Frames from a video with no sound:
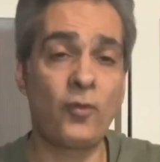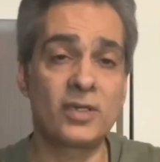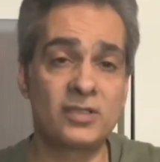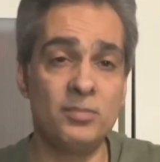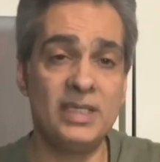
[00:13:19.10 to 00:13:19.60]

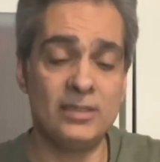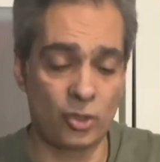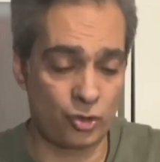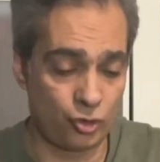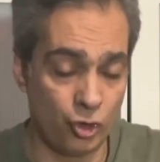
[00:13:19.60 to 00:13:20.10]
far to me
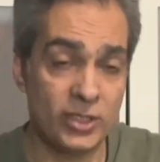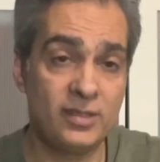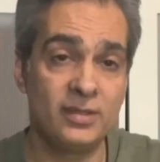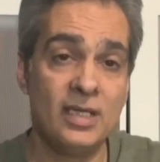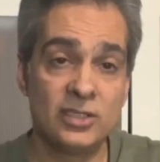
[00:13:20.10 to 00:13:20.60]
looks
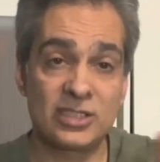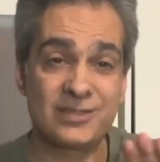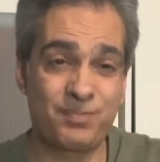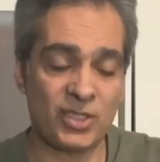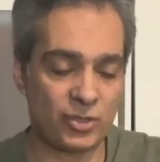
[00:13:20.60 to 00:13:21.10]
good,
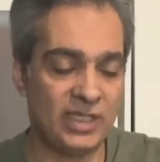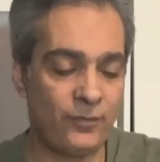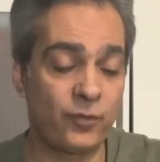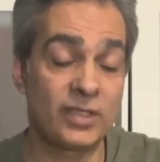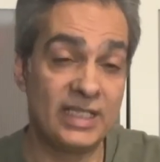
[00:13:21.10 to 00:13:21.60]
especially
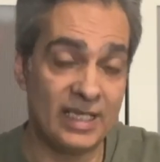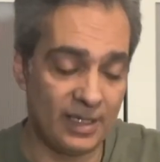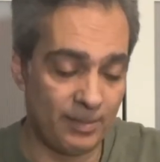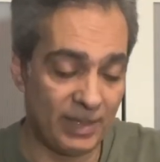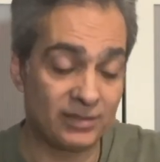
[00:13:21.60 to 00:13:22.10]
for the
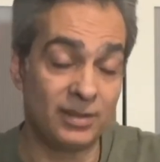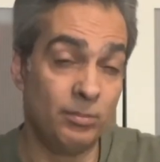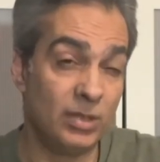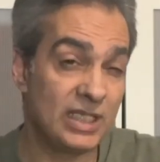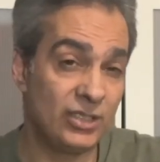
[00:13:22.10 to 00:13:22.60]
uh, amount of
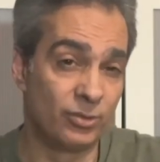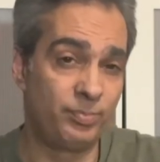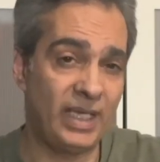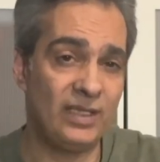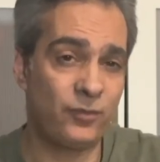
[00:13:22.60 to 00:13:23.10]
money you're
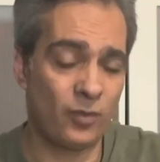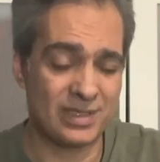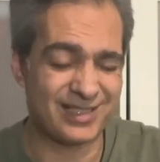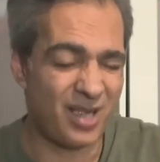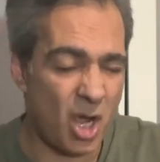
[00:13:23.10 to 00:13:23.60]
paying for.
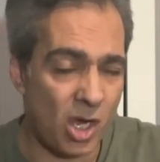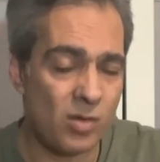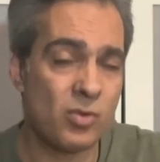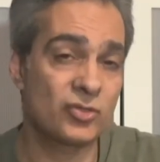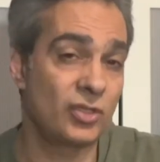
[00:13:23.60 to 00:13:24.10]
It's
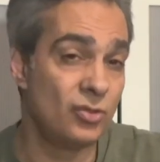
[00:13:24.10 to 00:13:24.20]
almost a